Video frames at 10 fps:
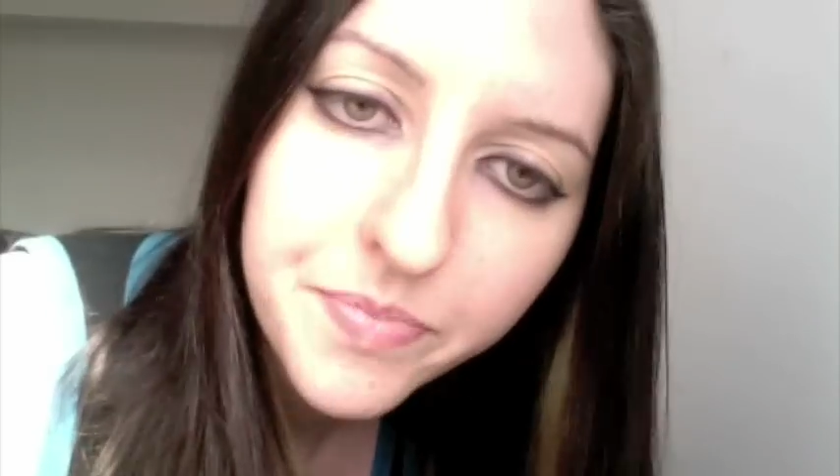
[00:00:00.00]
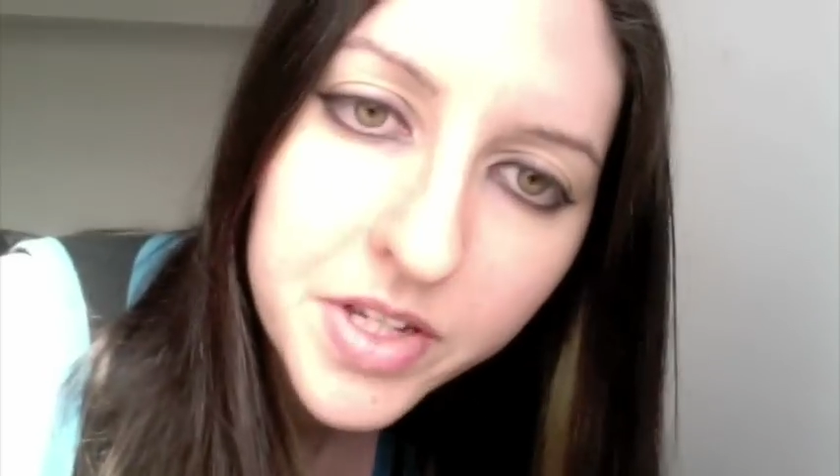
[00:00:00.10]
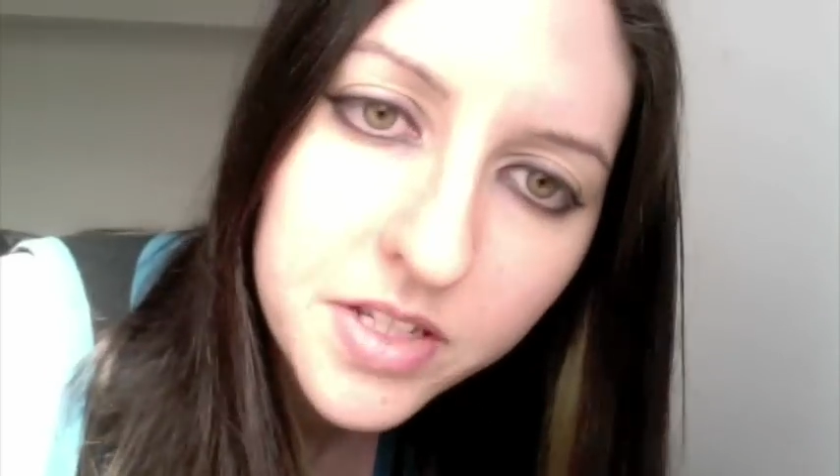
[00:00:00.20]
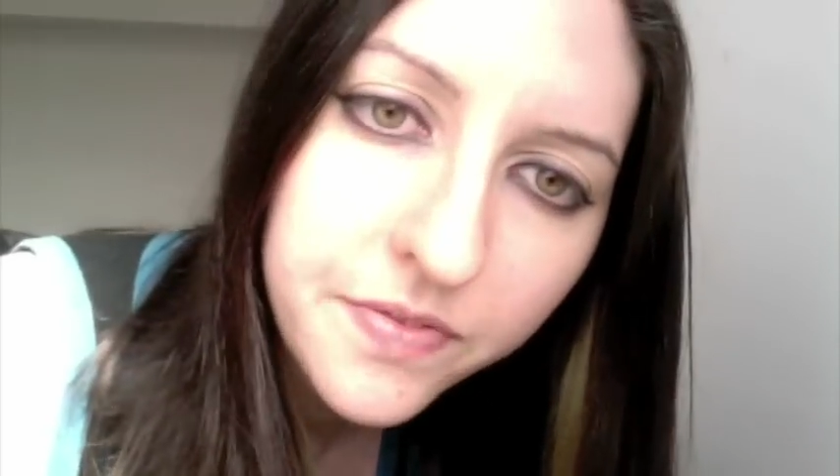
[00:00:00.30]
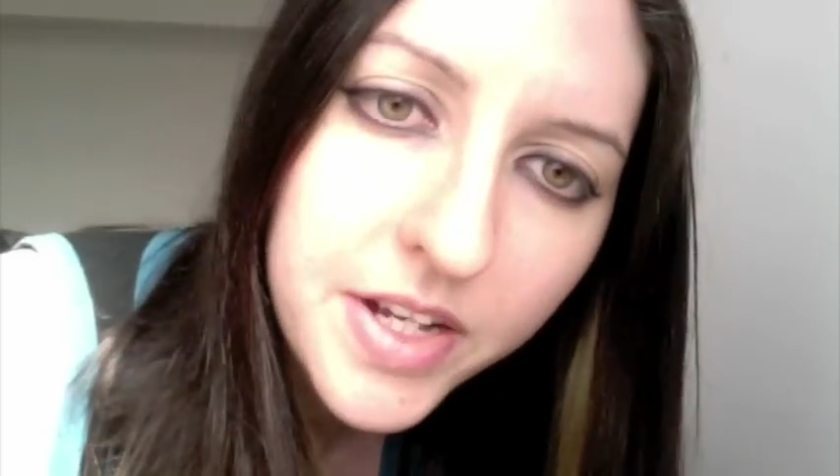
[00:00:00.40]

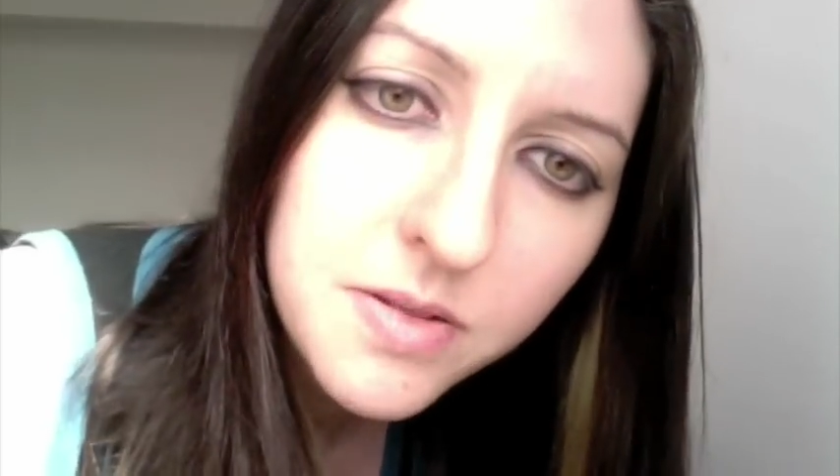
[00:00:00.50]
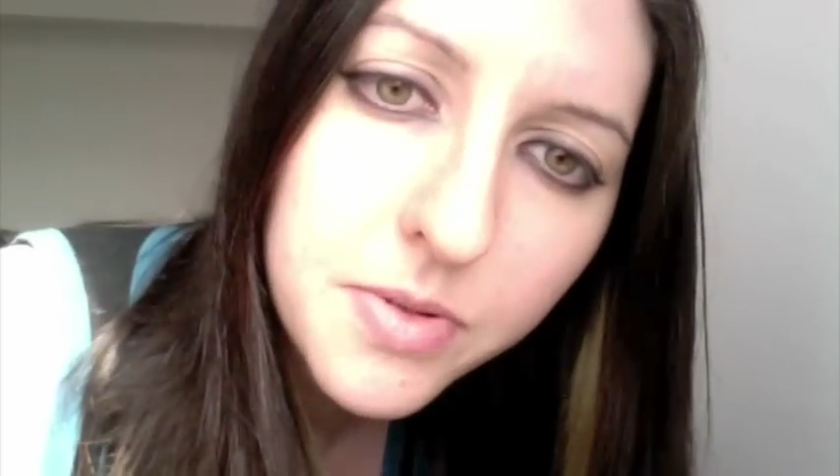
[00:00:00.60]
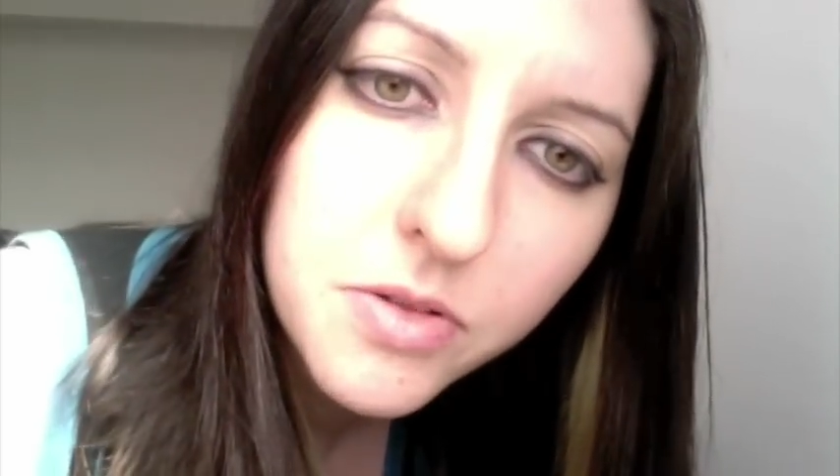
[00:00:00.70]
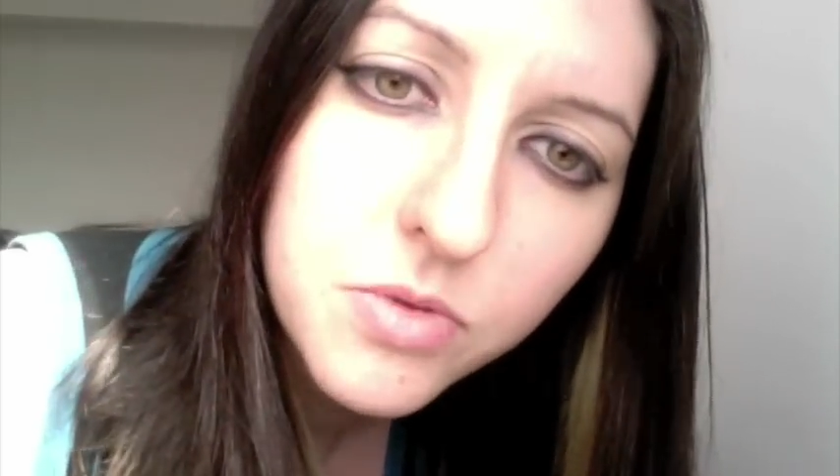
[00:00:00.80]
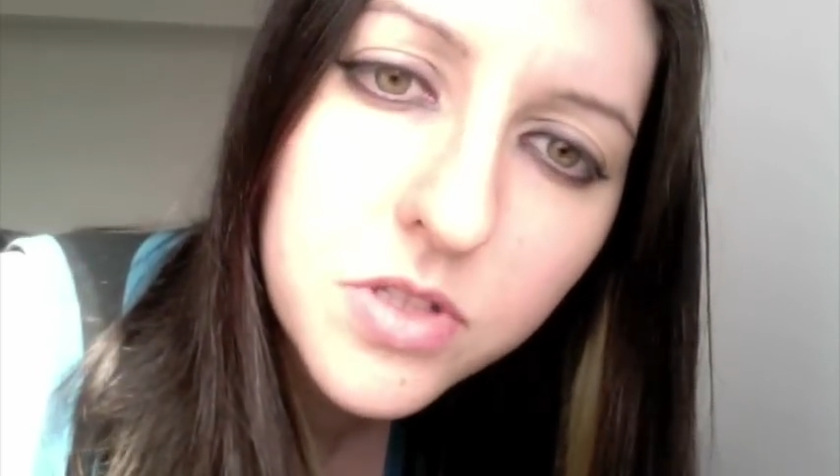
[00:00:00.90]
Because
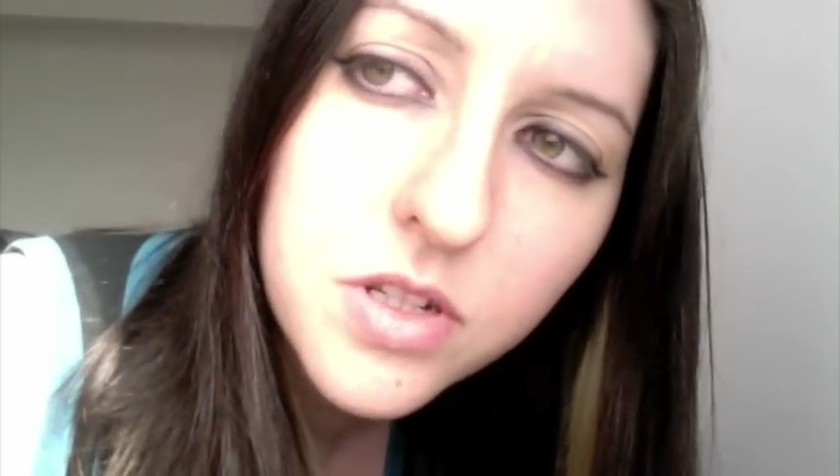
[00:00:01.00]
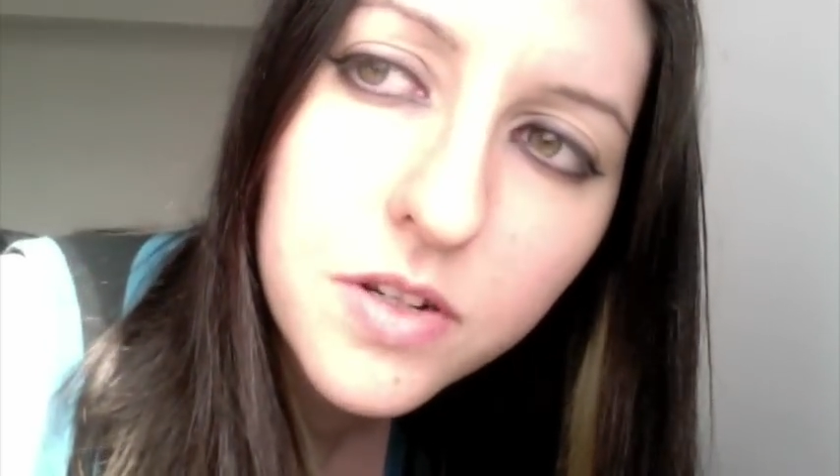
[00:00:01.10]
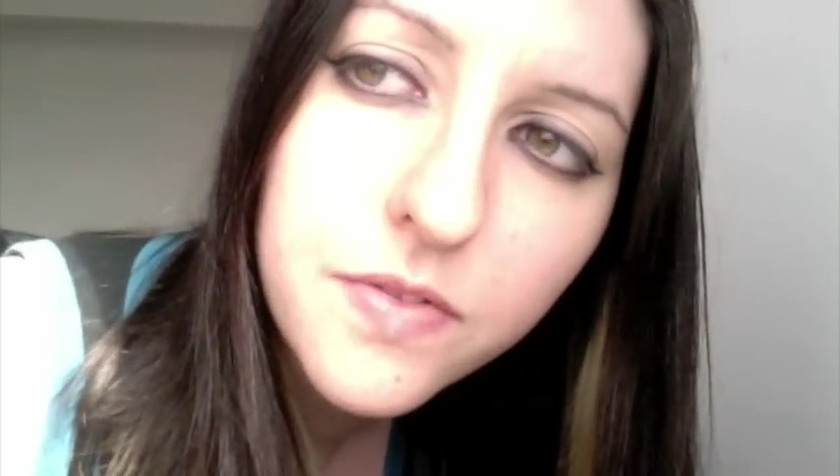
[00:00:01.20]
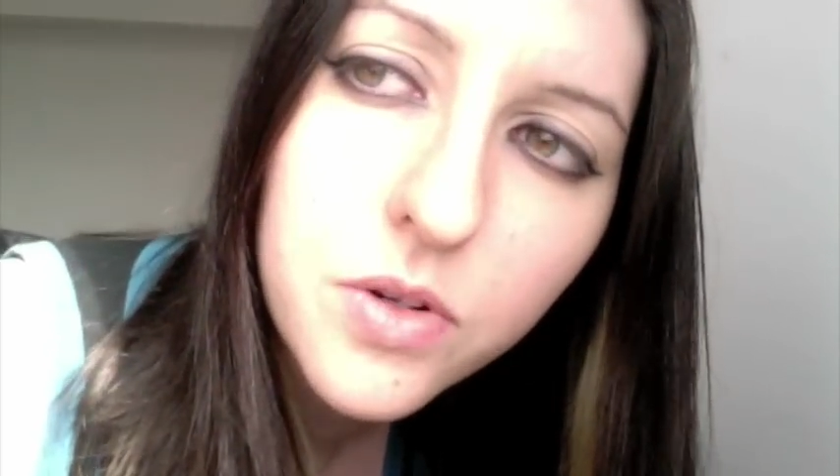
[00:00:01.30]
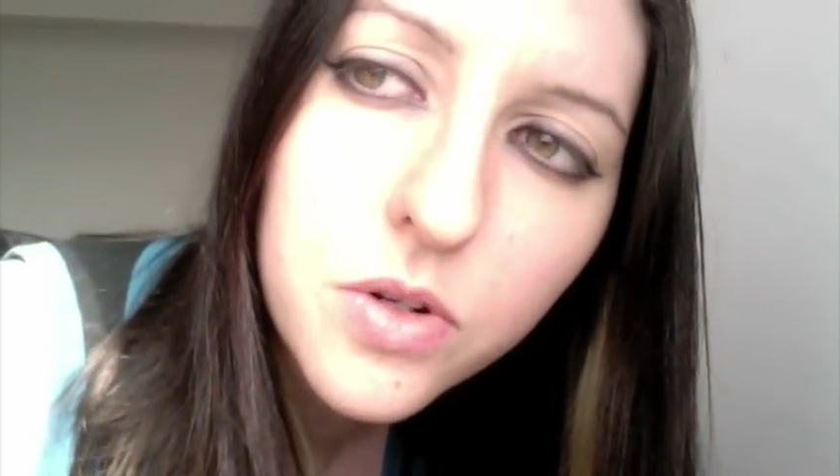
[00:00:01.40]
Facebook was
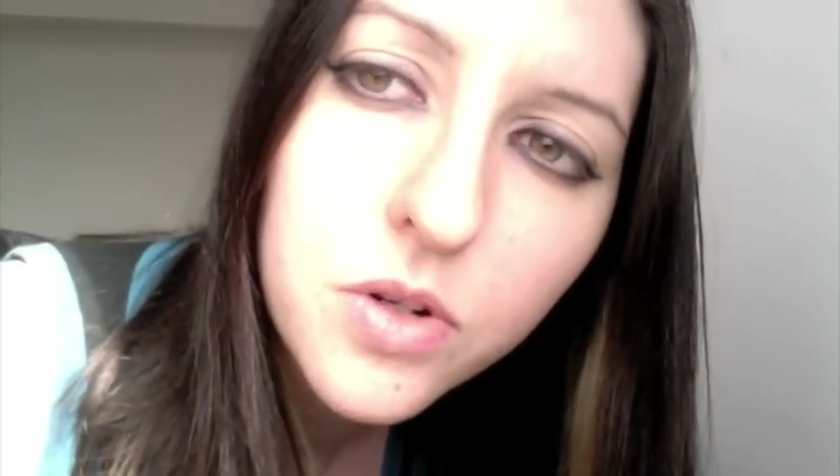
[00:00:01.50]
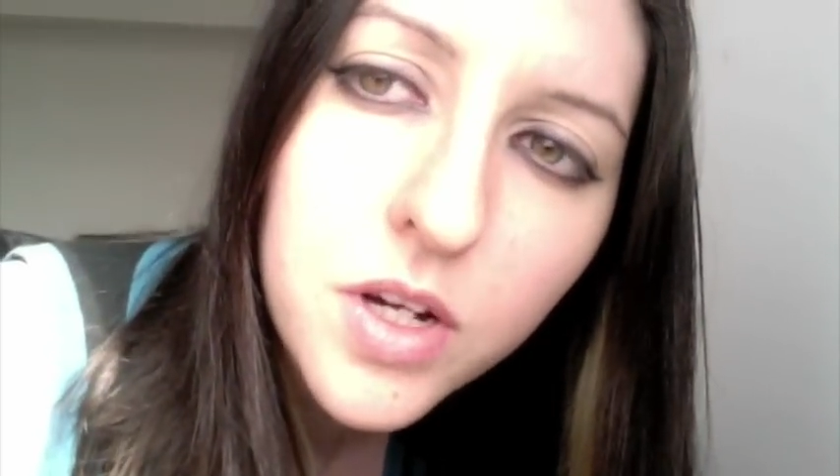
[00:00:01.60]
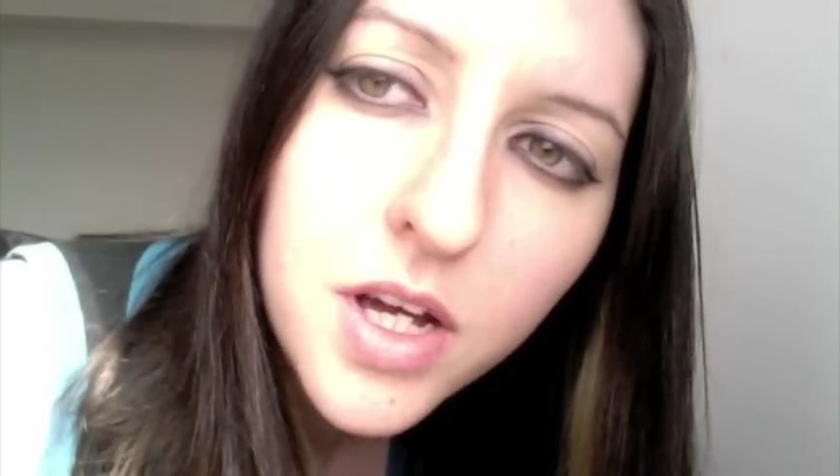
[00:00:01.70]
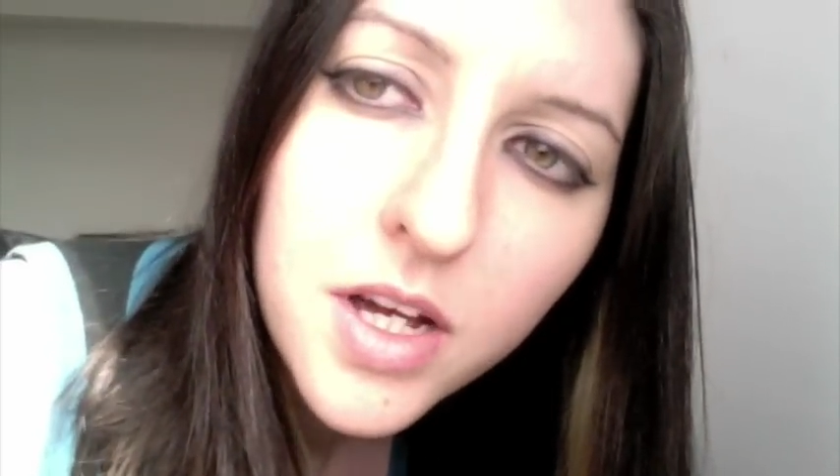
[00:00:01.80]
good for